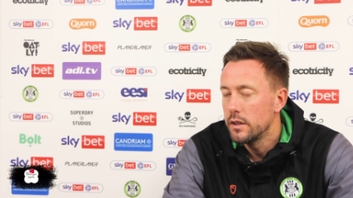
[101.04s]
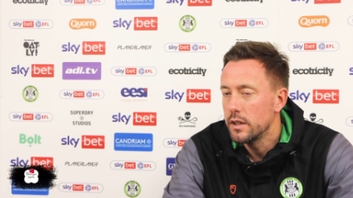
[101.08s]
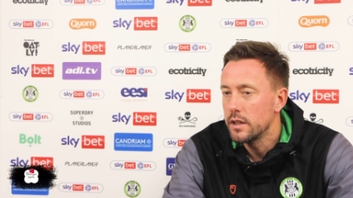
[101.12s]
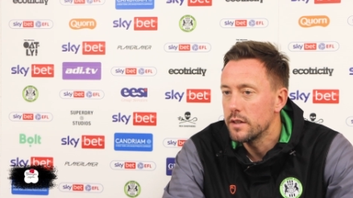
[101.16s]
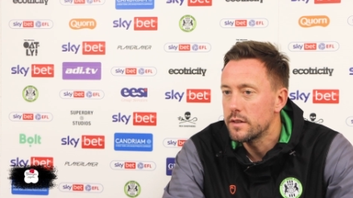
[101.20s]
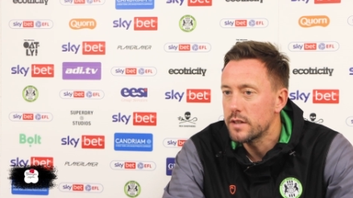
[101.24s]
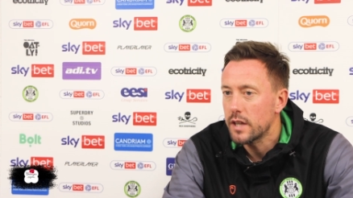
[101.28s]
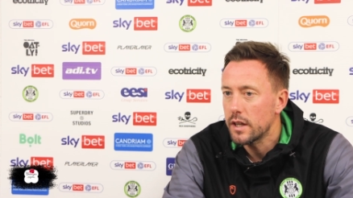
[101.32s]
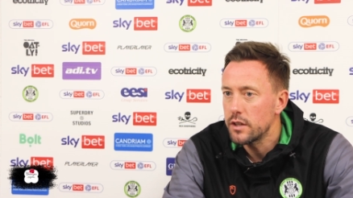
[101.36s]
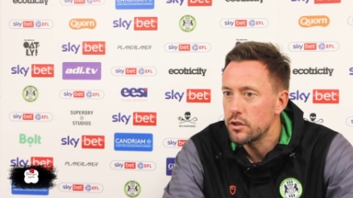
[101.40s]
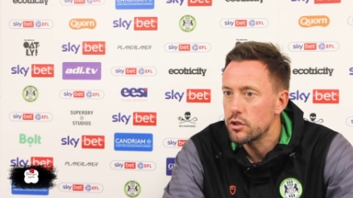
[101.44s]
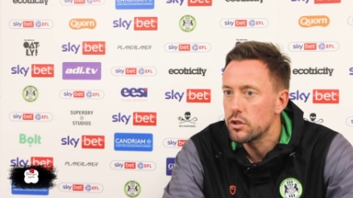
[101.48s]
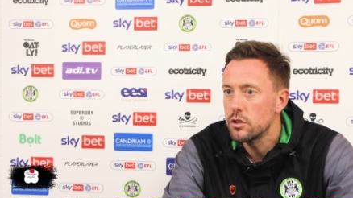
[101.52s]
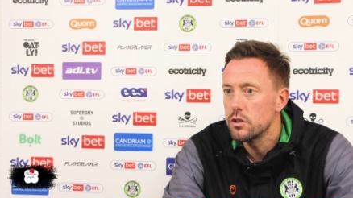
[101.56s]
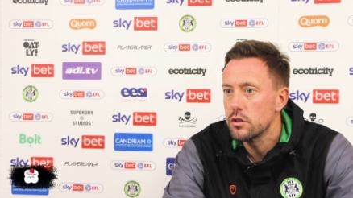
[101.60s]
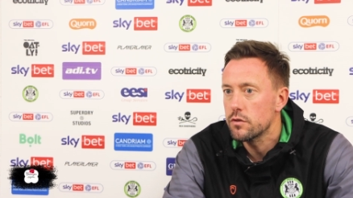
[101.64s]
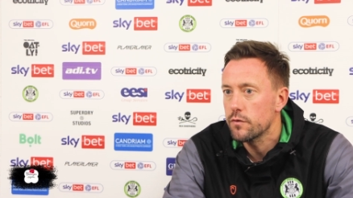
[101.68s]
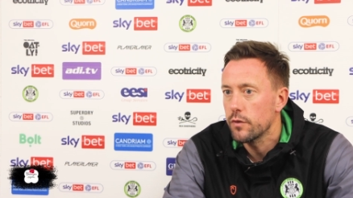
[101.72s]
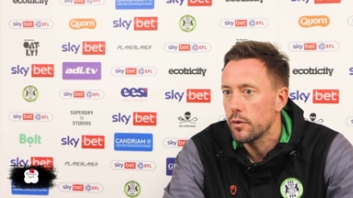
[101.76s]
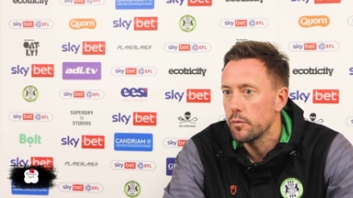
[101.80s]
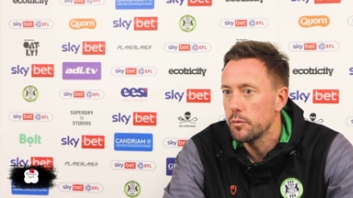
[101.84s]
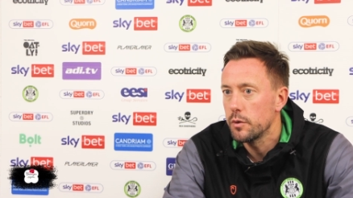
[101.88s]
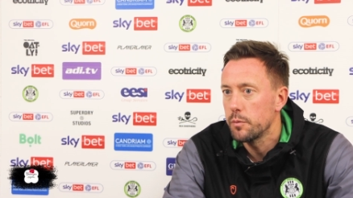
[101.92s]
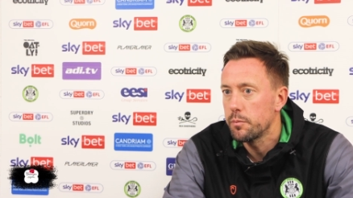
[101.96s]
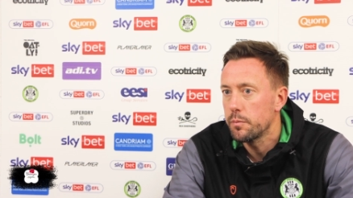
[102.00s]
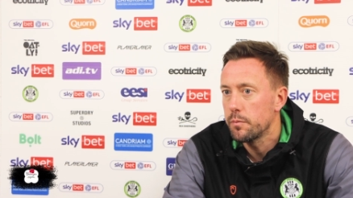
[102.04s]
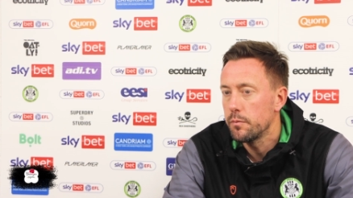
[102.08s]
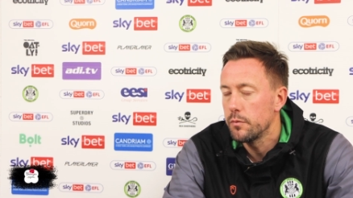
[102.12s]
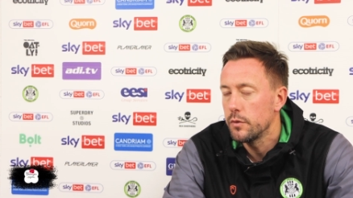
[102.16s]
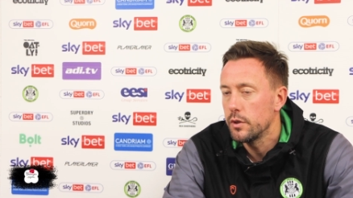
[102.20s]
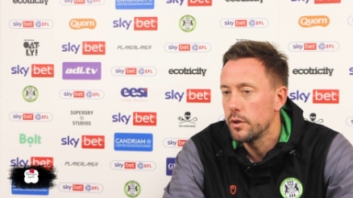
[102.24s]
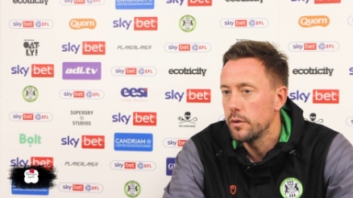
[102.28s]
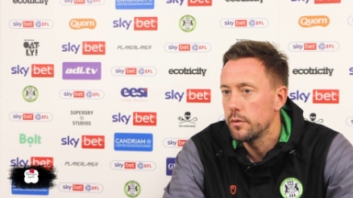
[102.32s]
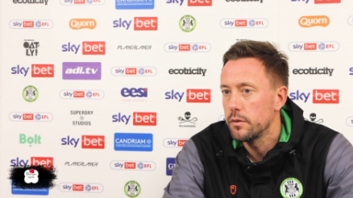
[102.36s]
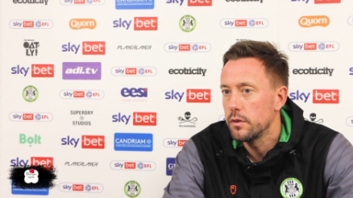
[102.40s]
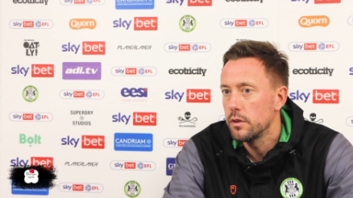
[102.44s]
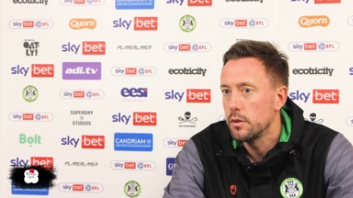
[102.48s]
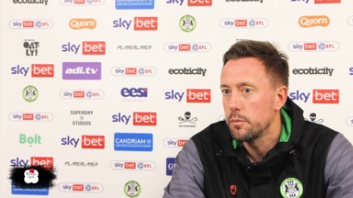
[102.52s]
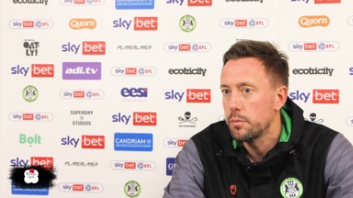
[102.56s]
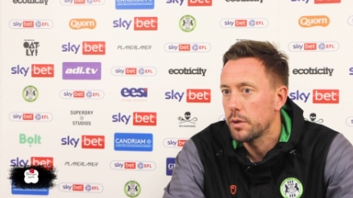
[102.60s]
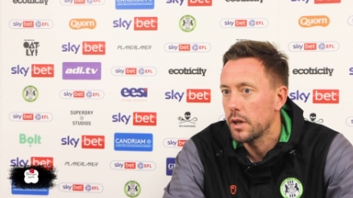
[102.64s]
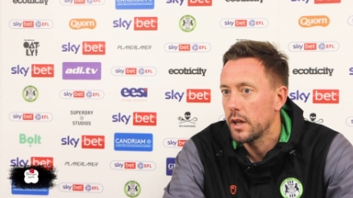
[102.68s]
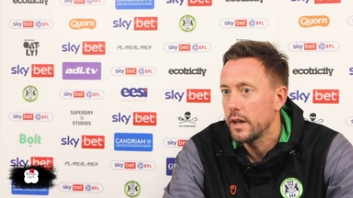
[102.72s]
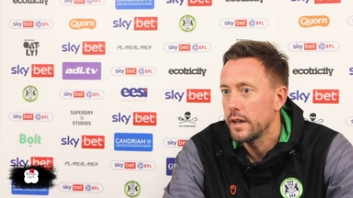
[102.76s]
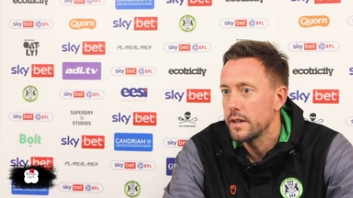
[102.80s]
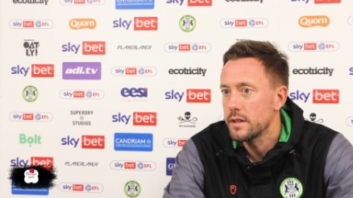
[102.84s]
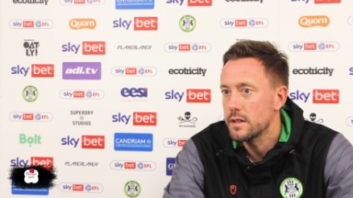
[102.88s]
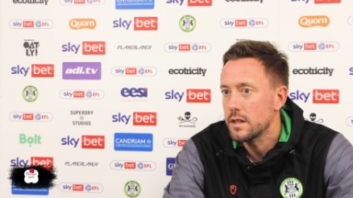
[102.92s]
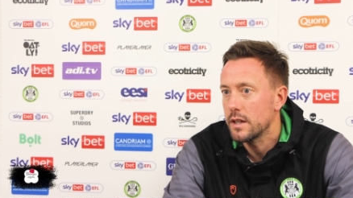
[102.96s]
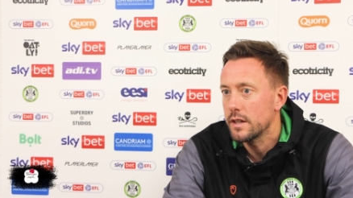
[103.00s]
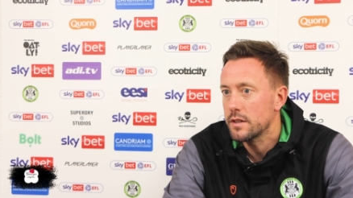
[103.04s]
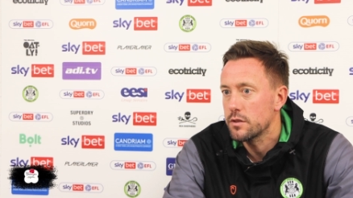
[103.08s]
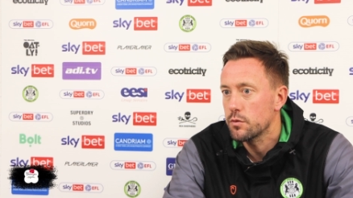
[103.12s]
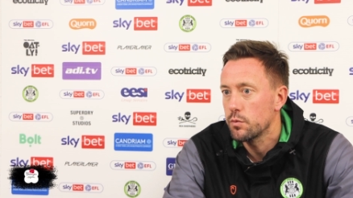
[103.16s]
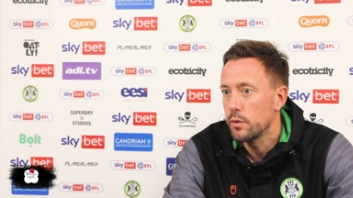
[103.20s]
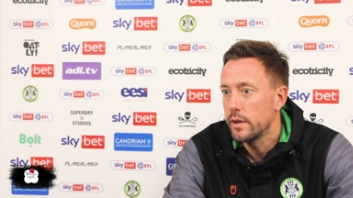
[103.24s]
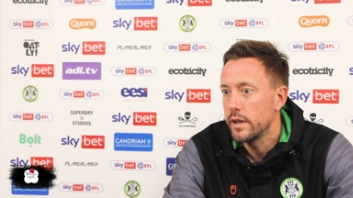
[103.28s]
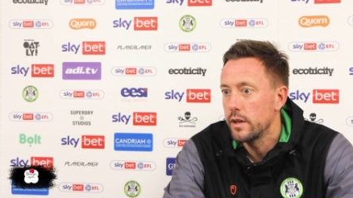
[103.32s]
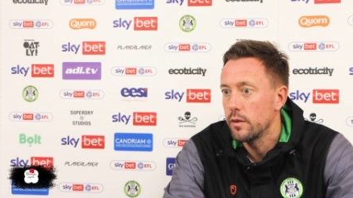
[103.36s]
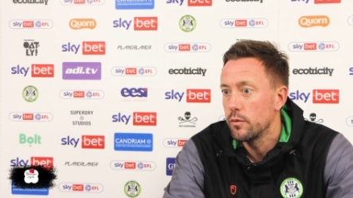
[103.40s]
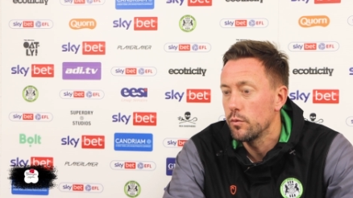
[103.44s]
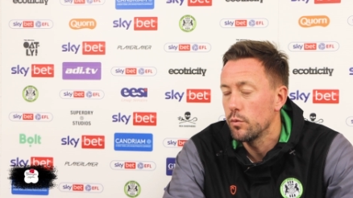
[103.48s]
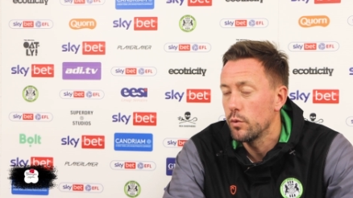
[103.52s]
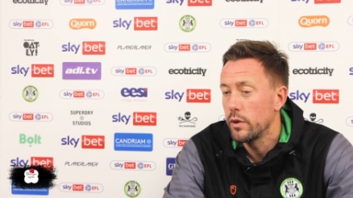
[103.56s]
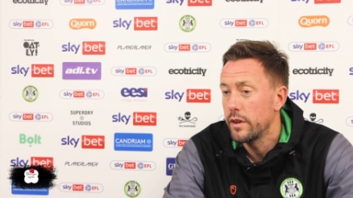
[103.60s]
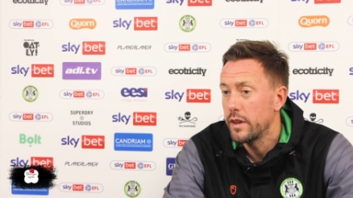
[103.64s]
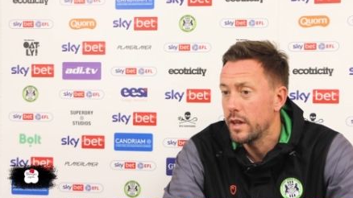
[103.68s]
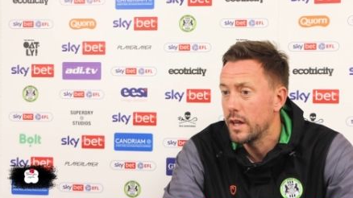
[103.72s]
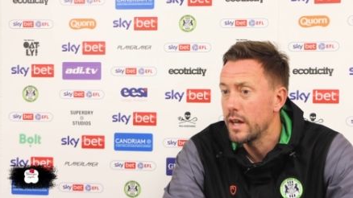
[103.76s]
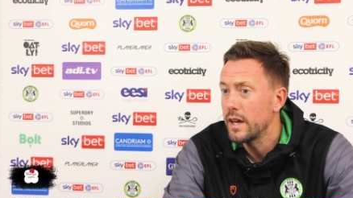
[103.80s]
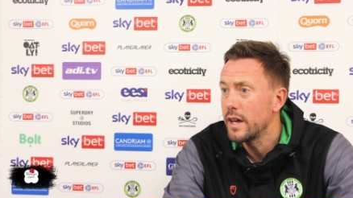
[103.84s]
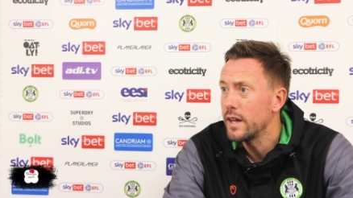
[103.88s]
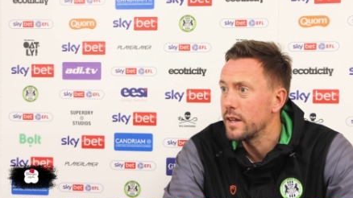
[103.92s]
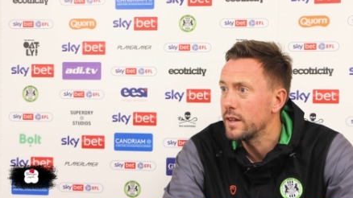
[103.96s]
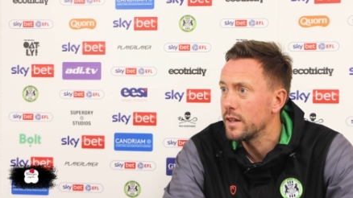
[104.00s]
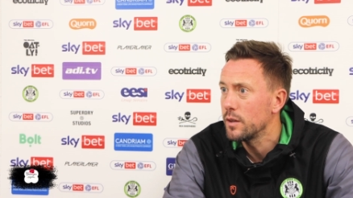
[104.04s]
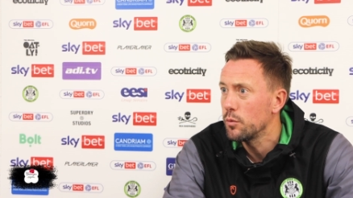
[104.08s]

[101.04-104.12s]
the intentions from the, the, the, players last week were there.